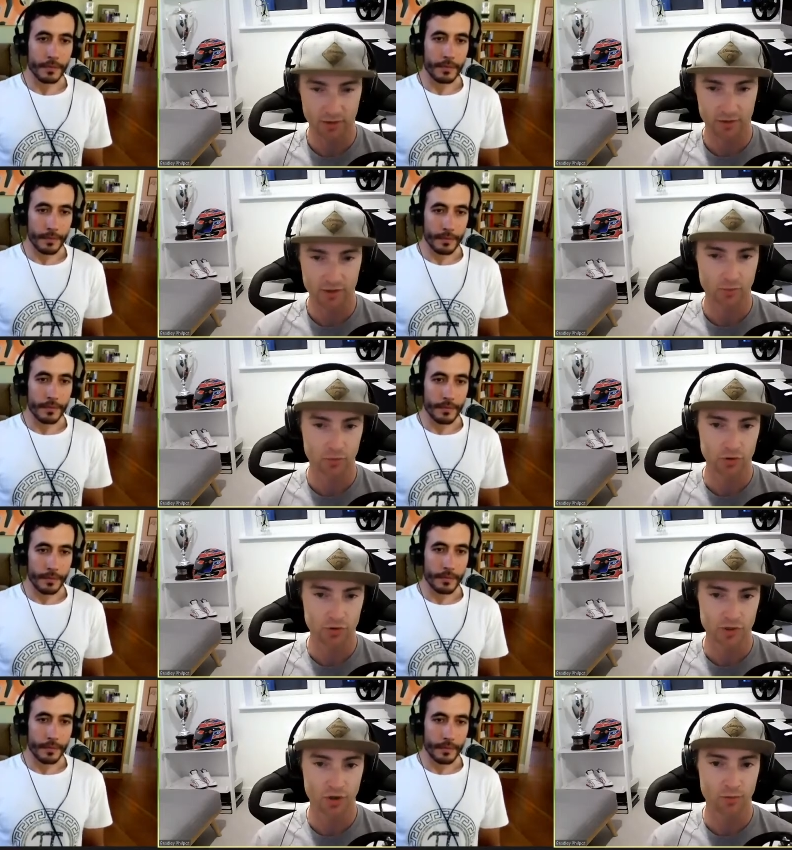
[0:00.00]
Speaker 1: a chap called
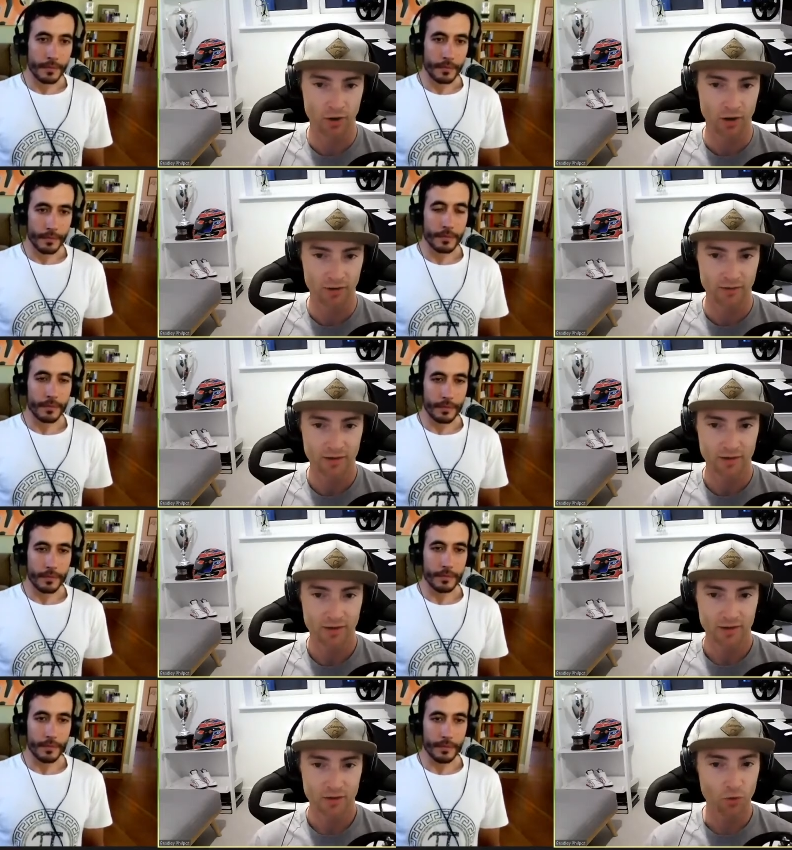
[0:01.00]
Eugene O'Brien,
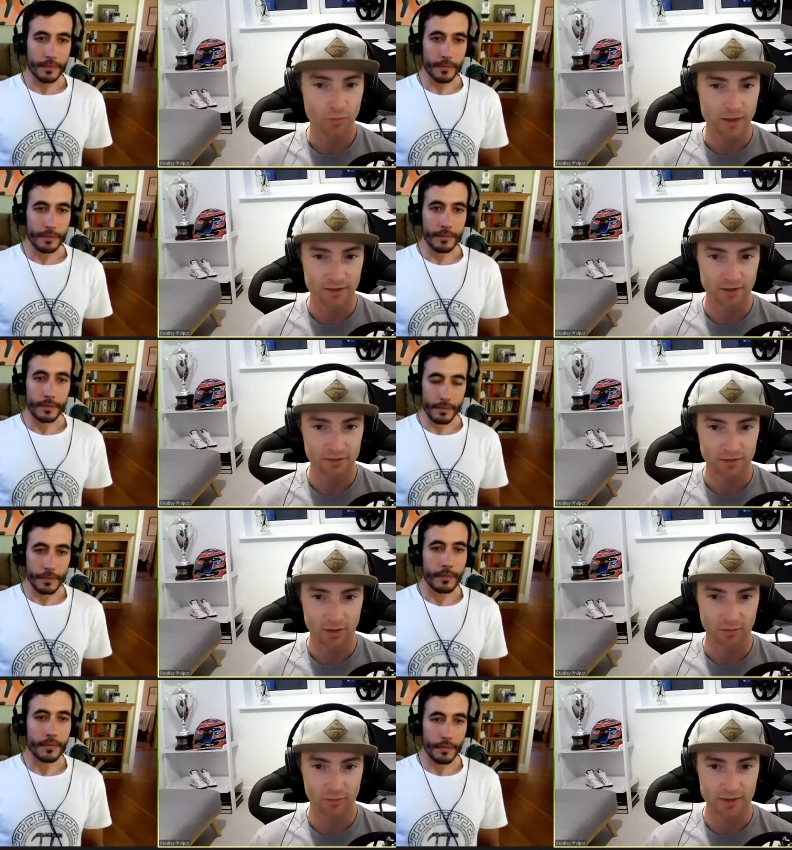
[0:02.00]
called me to, to
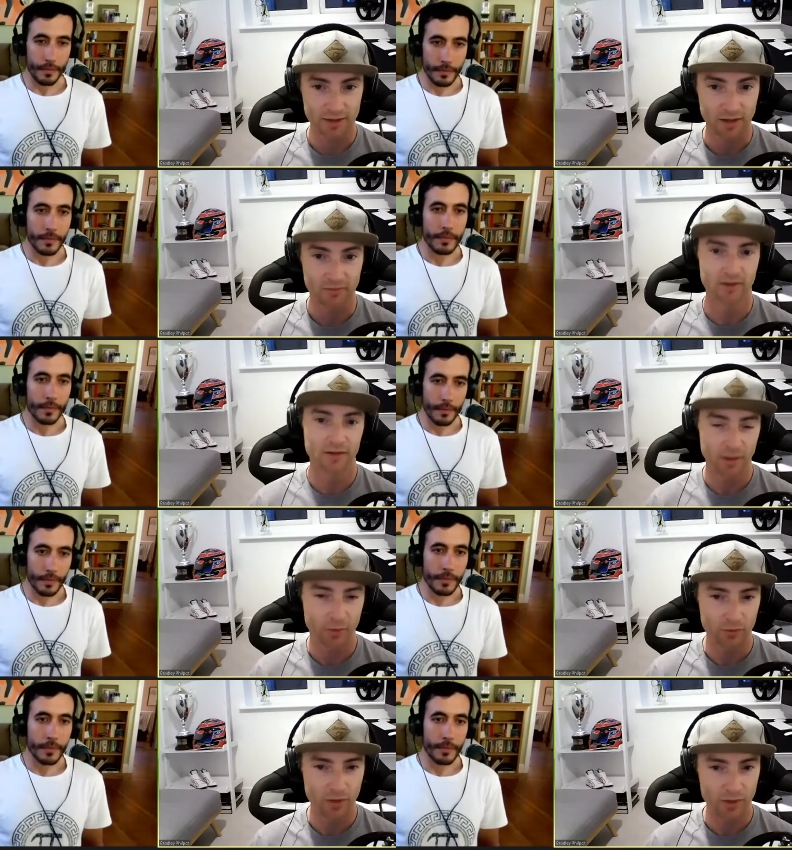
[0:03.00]
come mm. and race in that, and, and, that
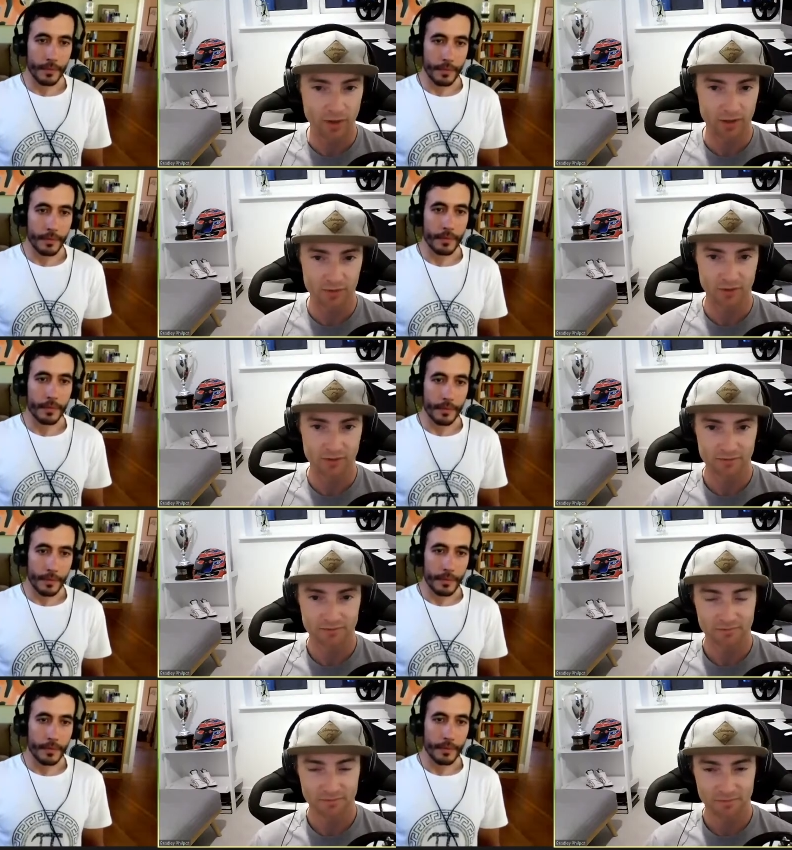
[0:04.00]
went really well as well.
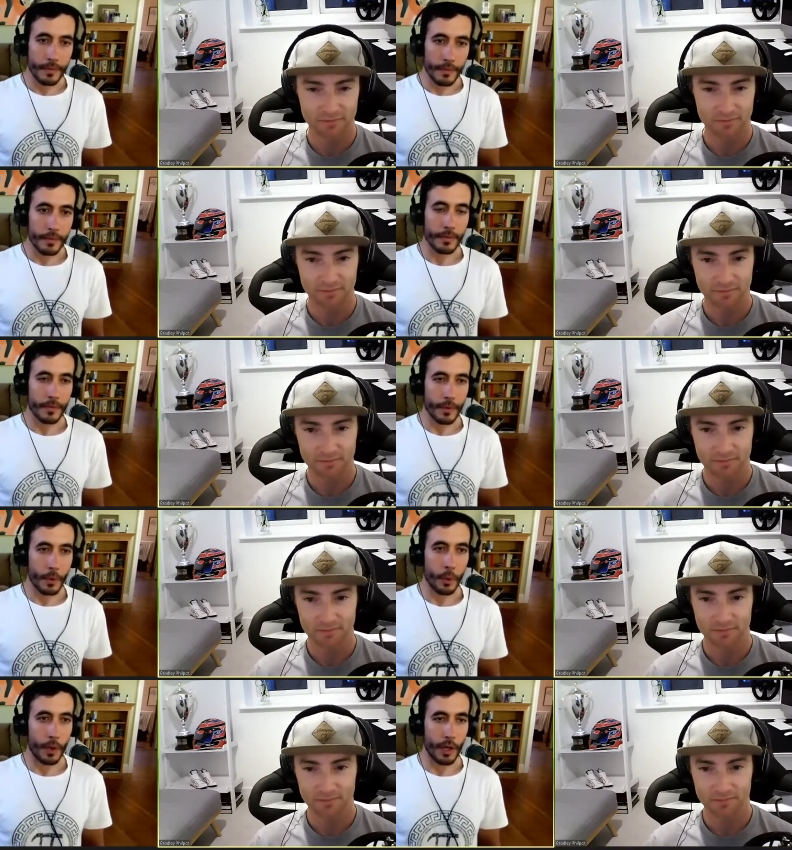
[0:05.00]

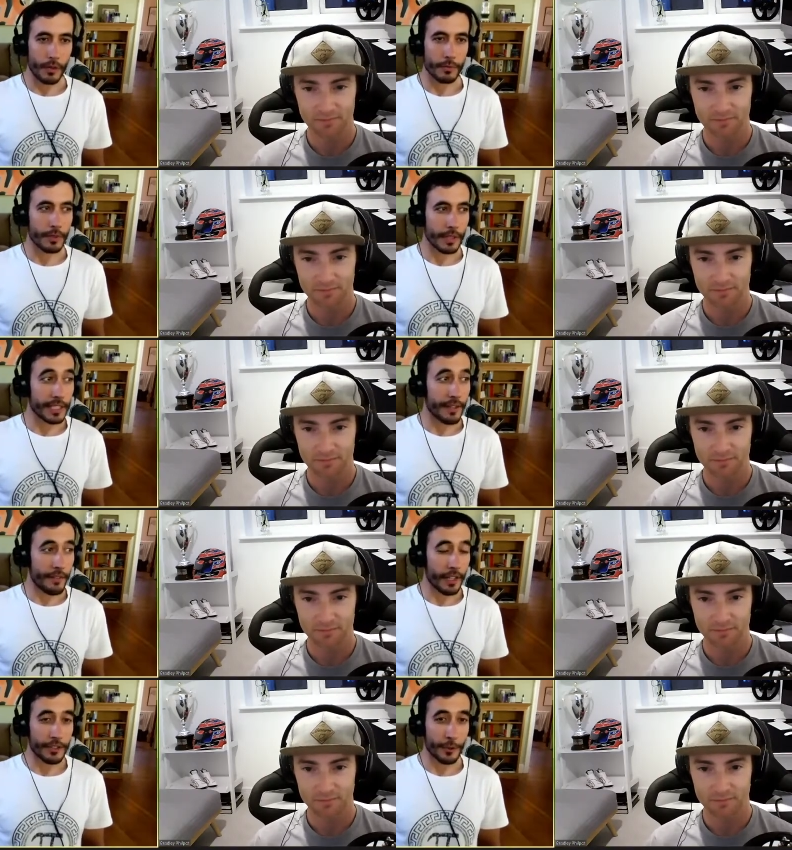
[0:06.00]
Speaker 2: Wow, that's a
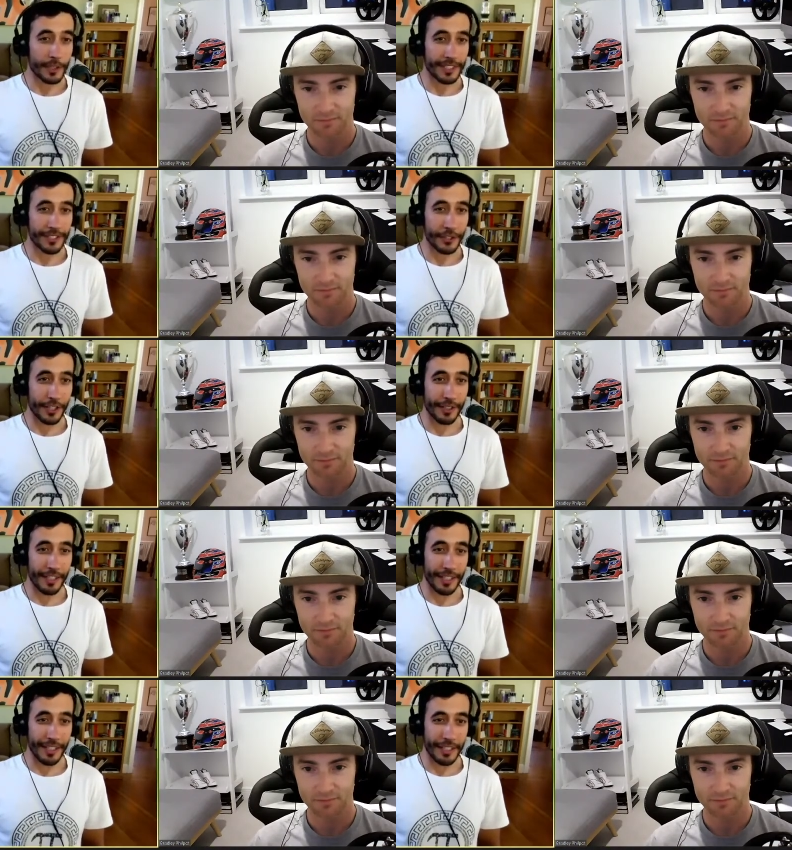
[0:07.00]
very interesting story.
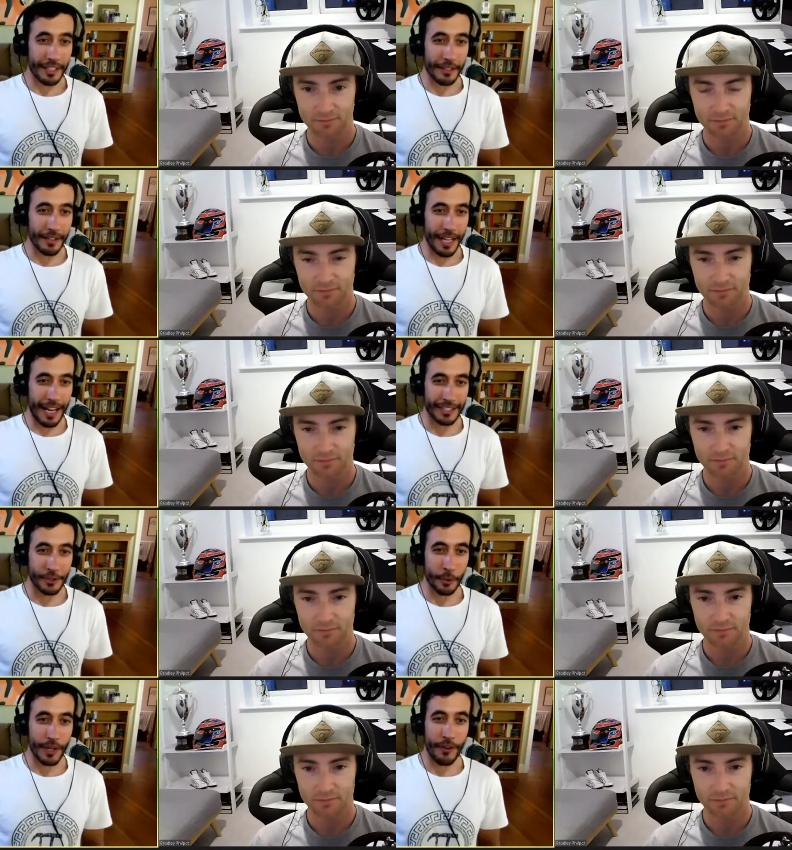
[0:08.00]
Um, I got
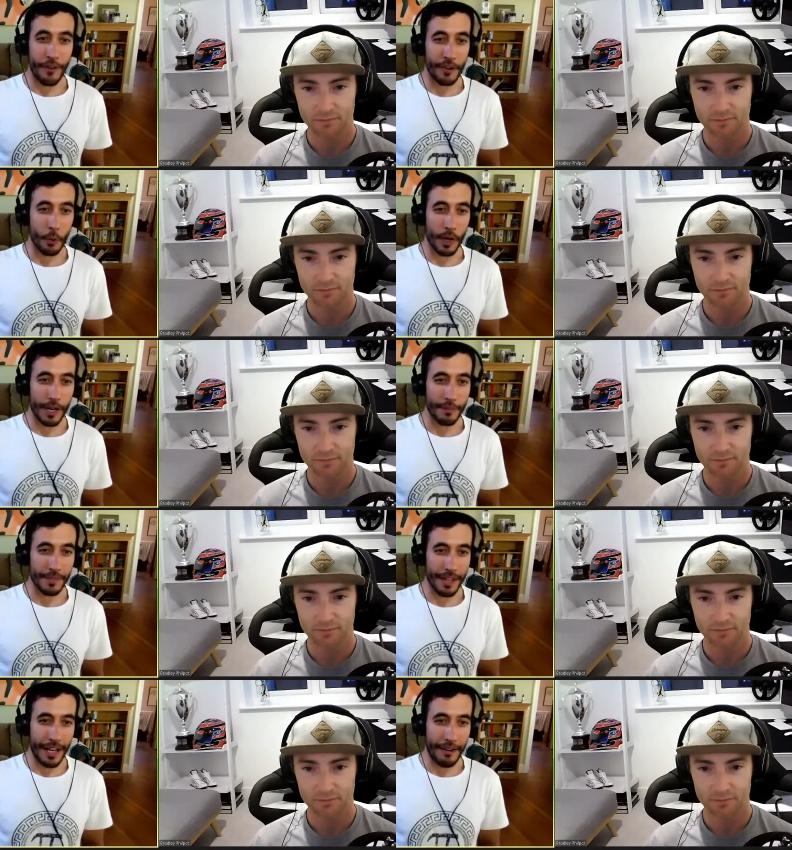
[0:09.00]
you were overwhelmed
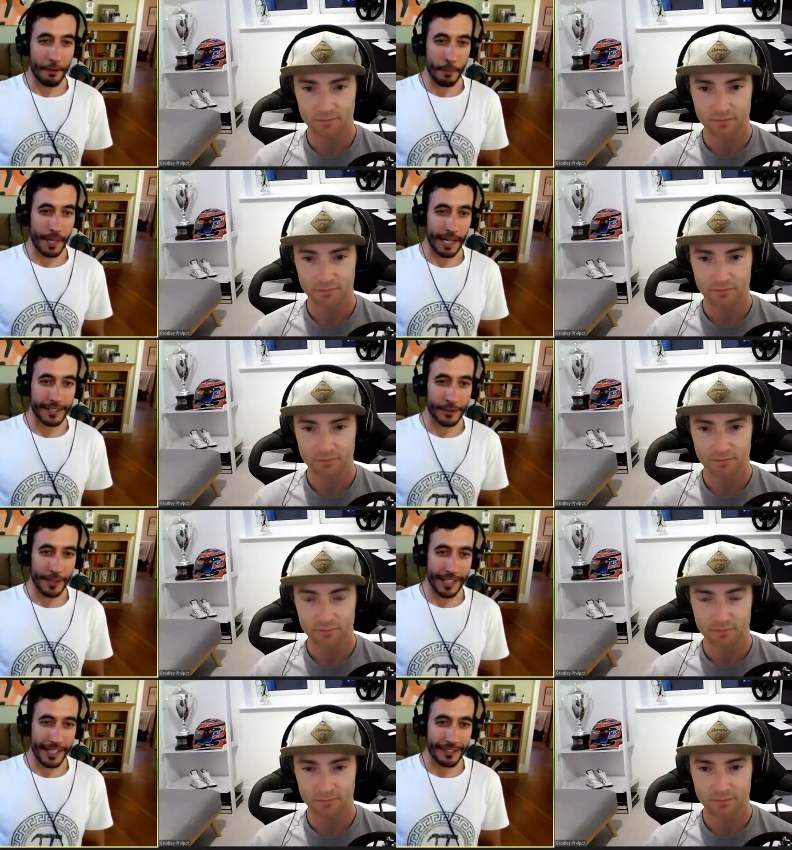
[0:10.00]
uh, from night to
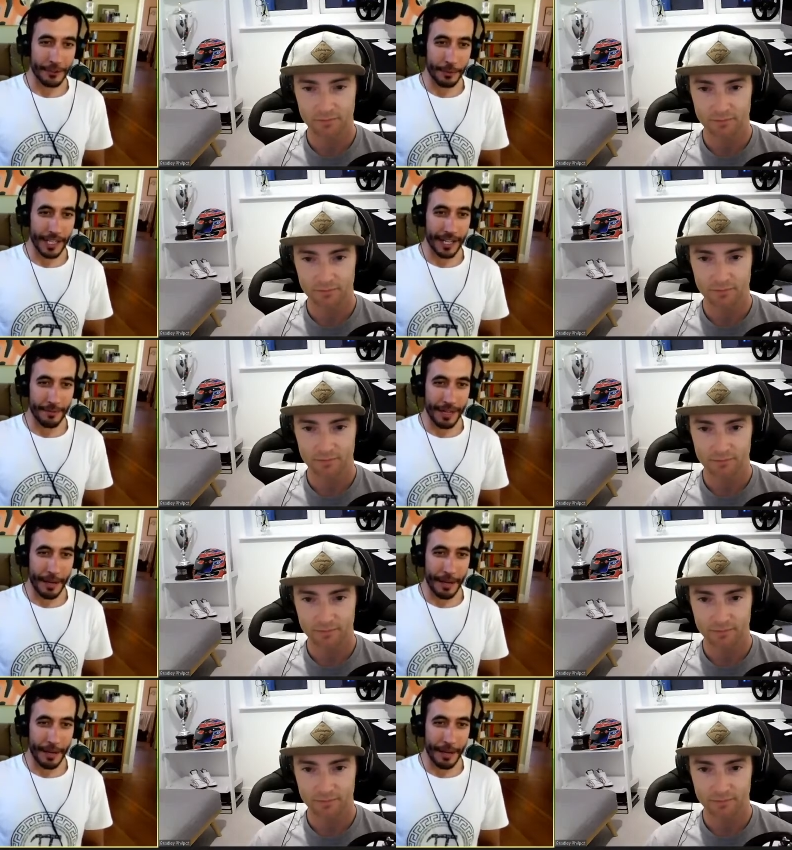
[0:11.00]
day to become a